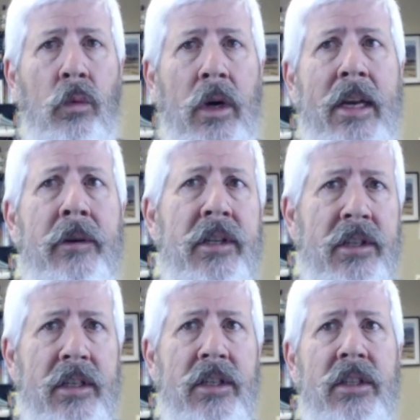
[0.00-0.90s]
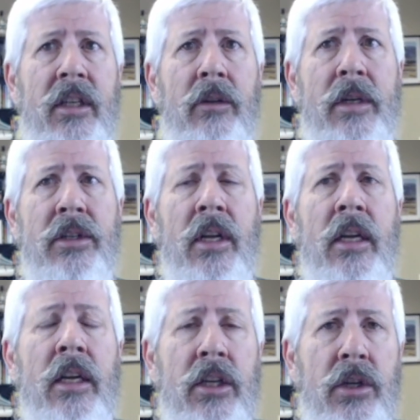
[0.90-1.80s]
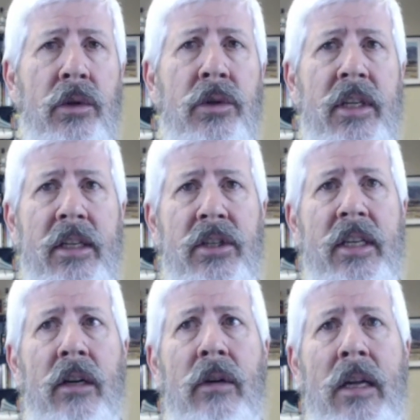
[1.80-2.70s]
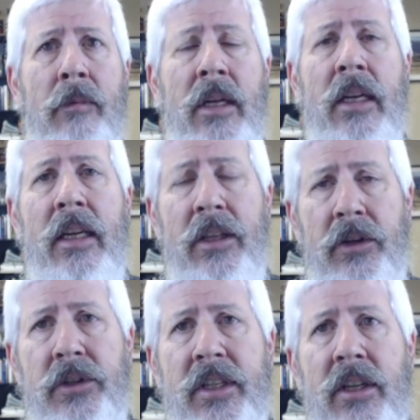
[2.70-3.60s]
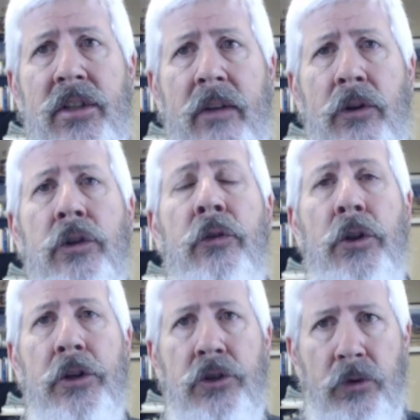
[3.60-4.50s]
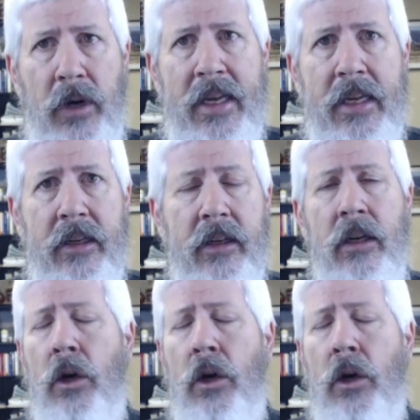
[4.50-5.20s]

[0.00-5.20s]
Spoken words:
Wineries and distilleries using CRM in their sales efforts for the trade,